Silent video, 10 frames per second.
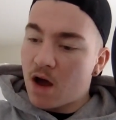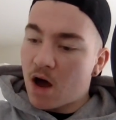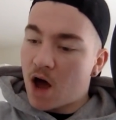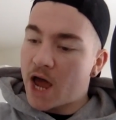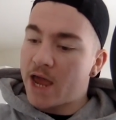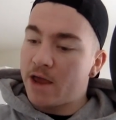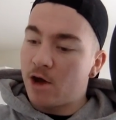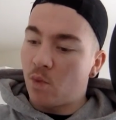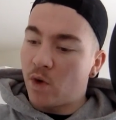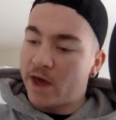
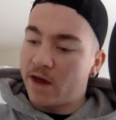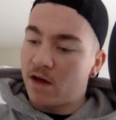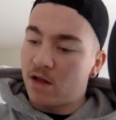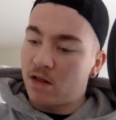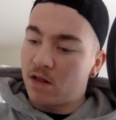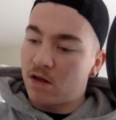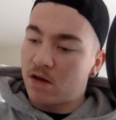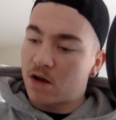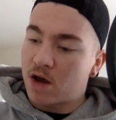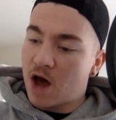I will
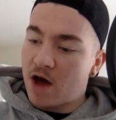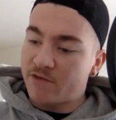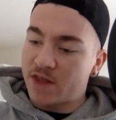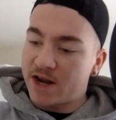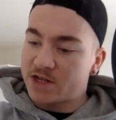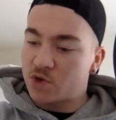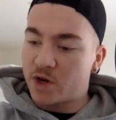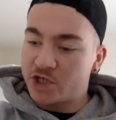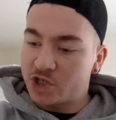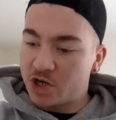cover the next
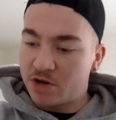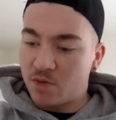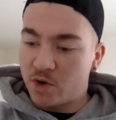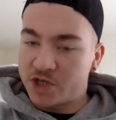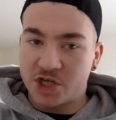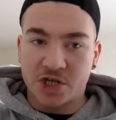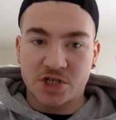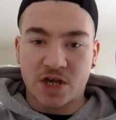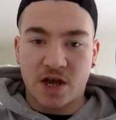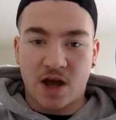question, which
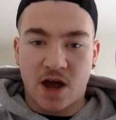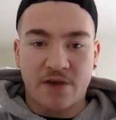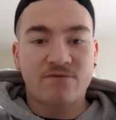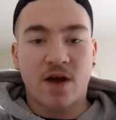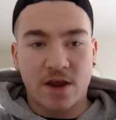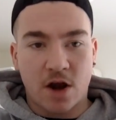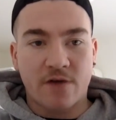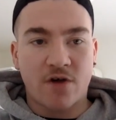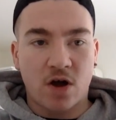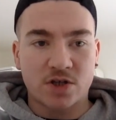is
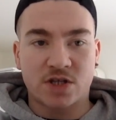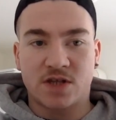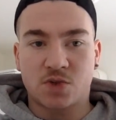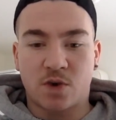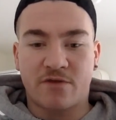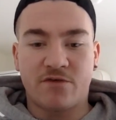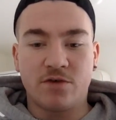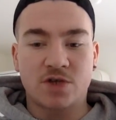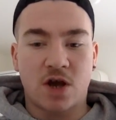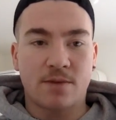I've answered this one a
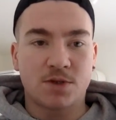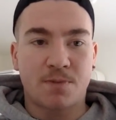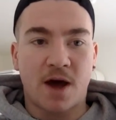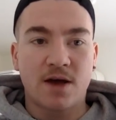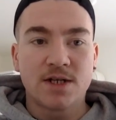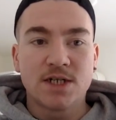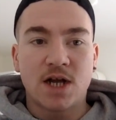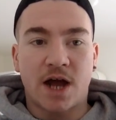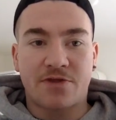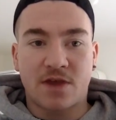few times, but
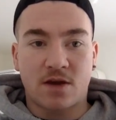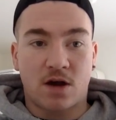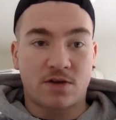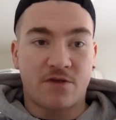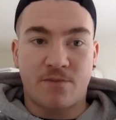I think I'll give